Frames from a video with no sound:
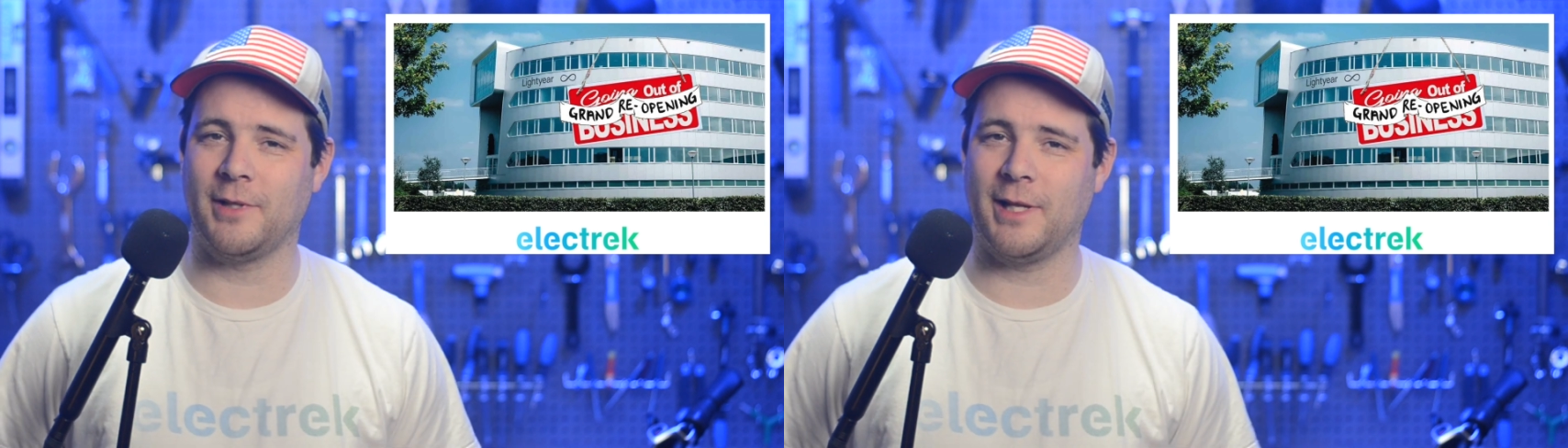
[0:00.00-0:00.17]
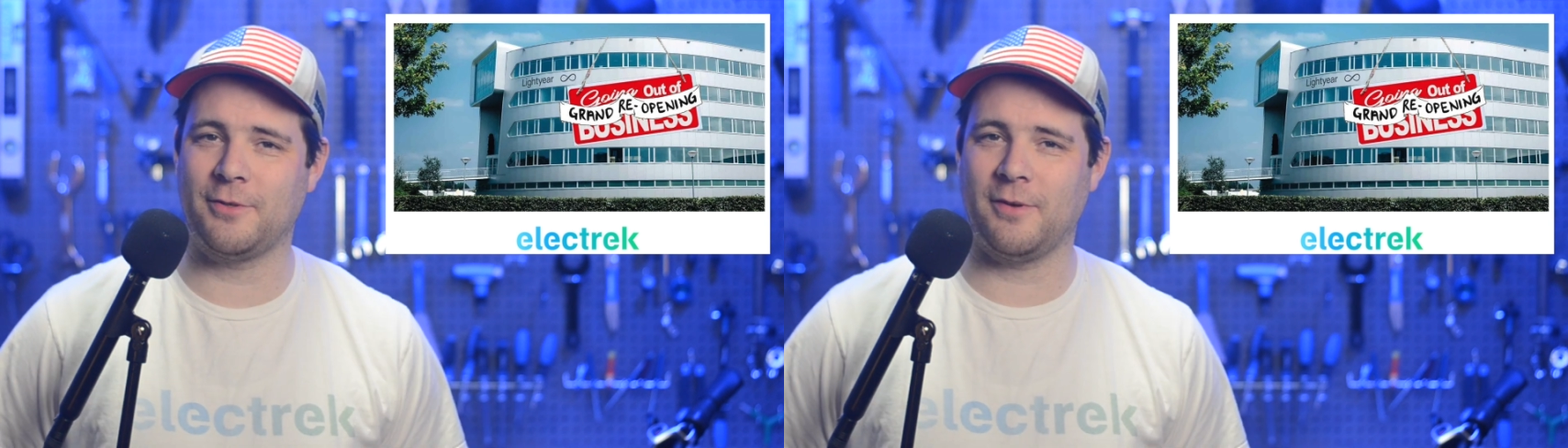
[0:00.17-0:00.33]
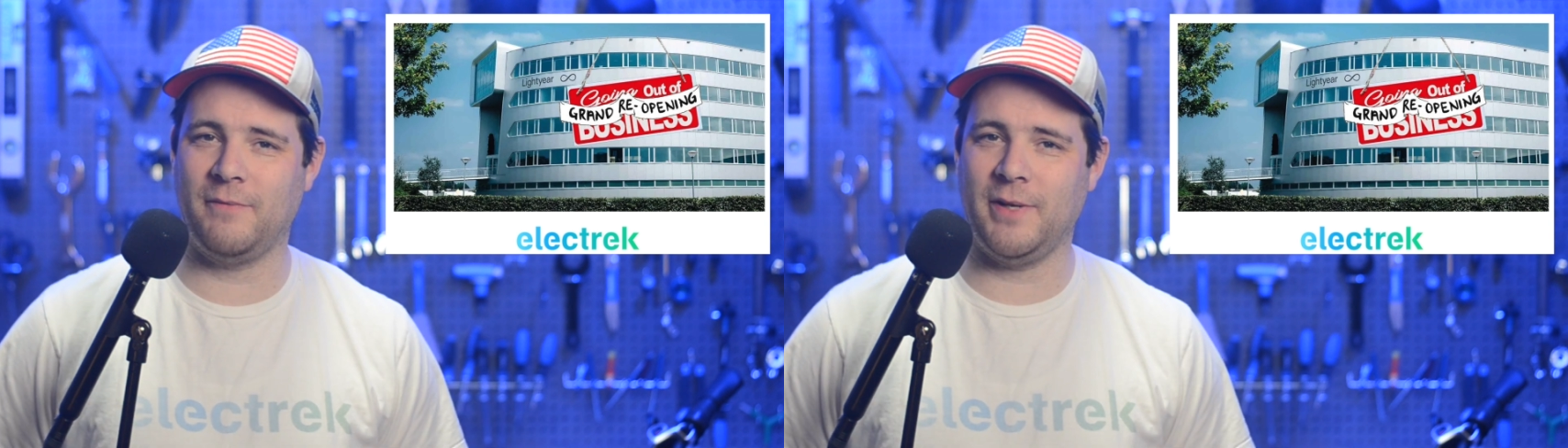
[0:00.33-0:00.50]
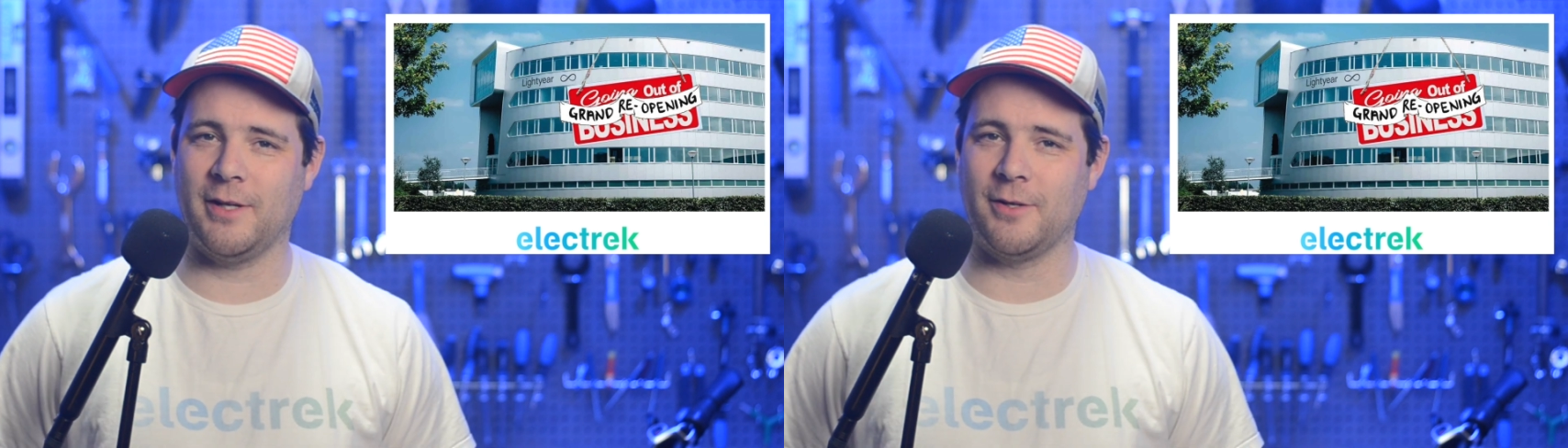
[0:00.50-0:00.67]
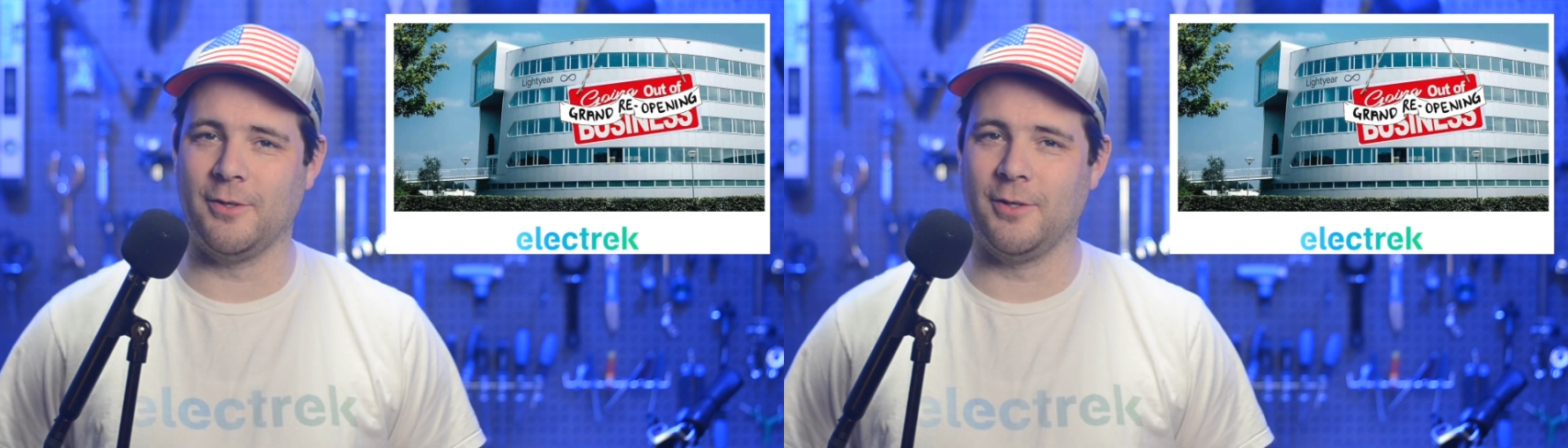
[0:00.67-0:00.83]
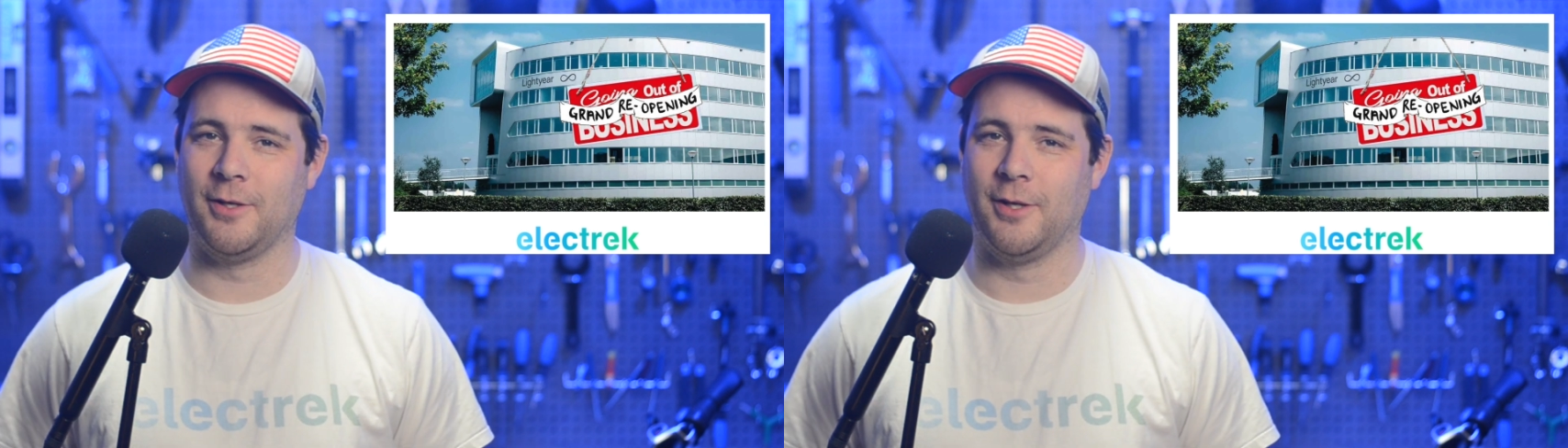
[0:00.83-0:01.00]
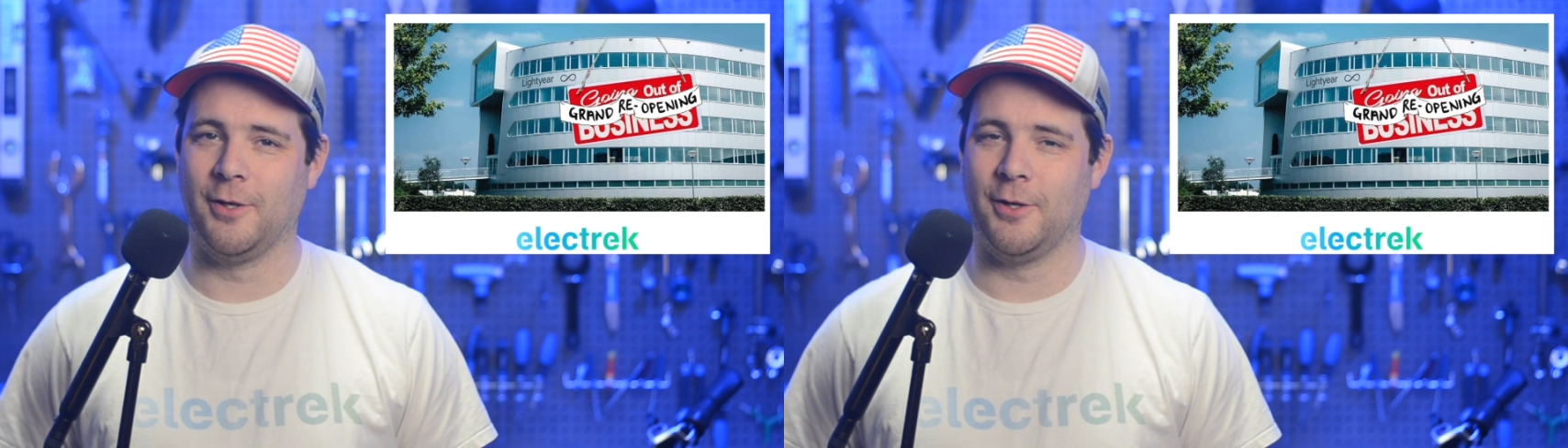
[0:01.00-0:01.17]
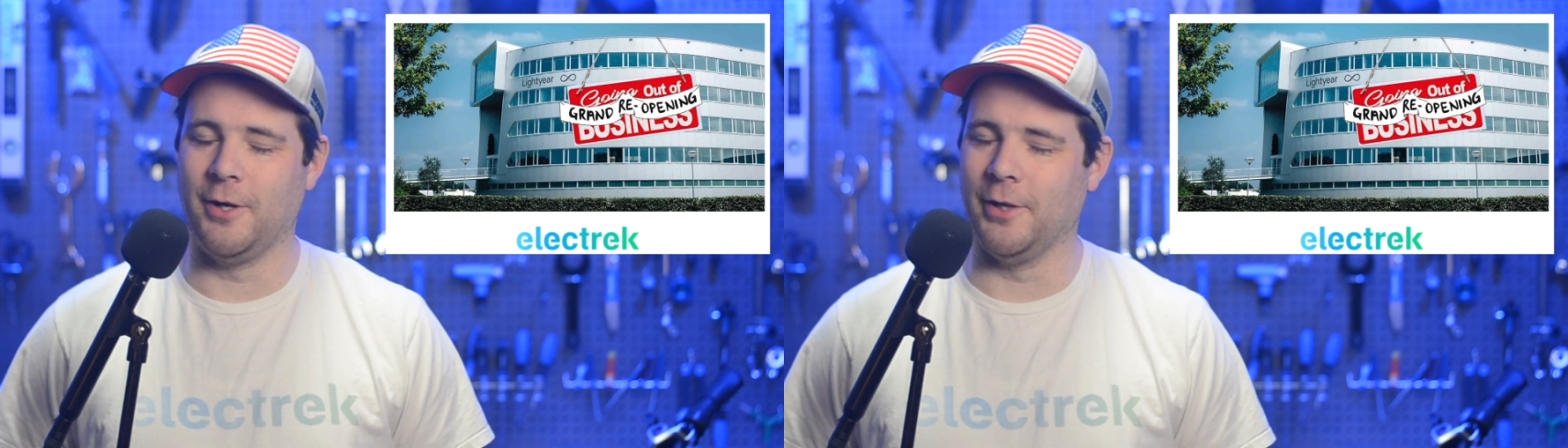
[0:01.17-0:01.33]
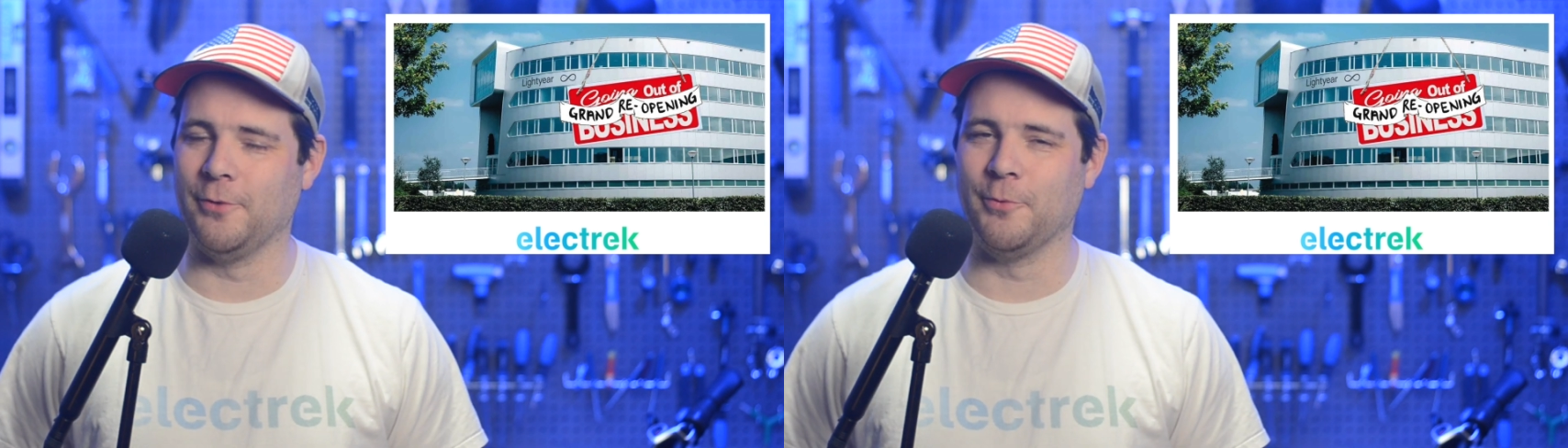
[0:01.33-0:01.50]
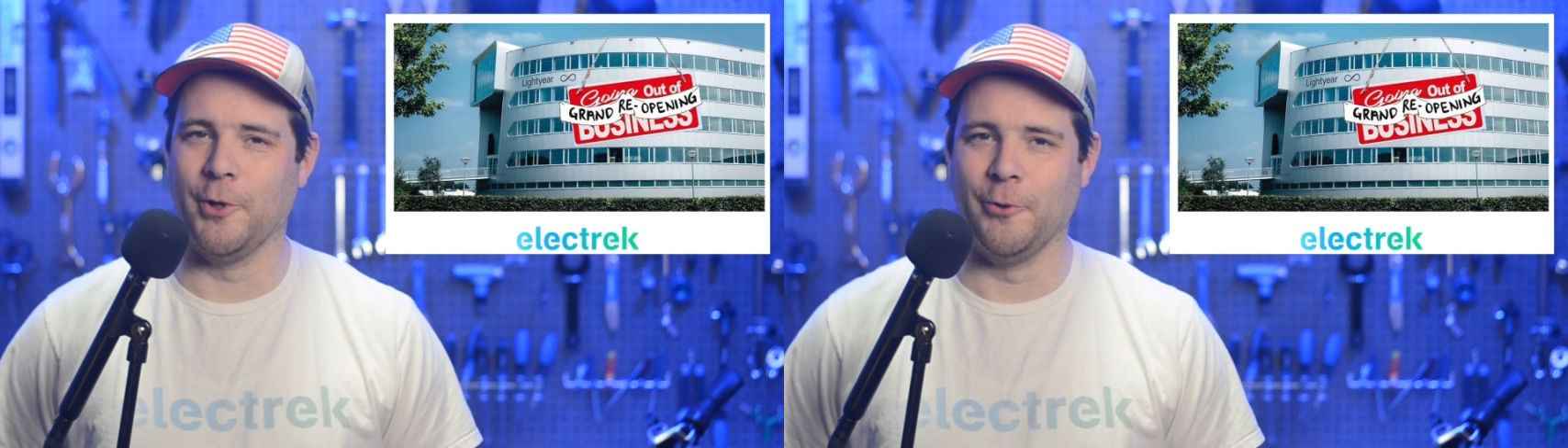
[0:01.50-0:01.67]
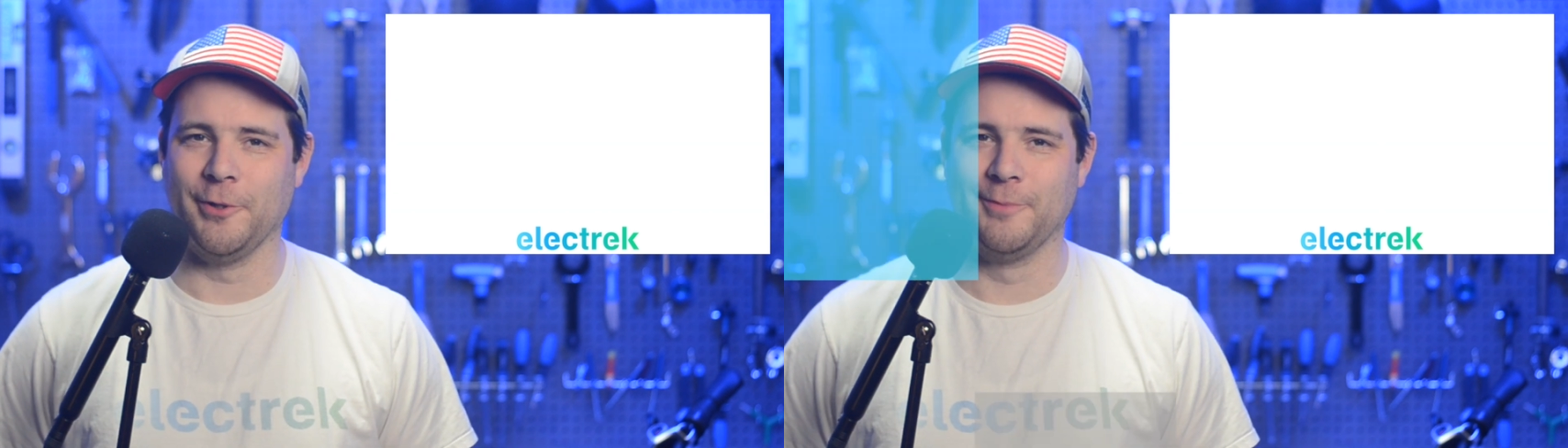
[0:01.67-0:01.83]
electric vehicle on the road.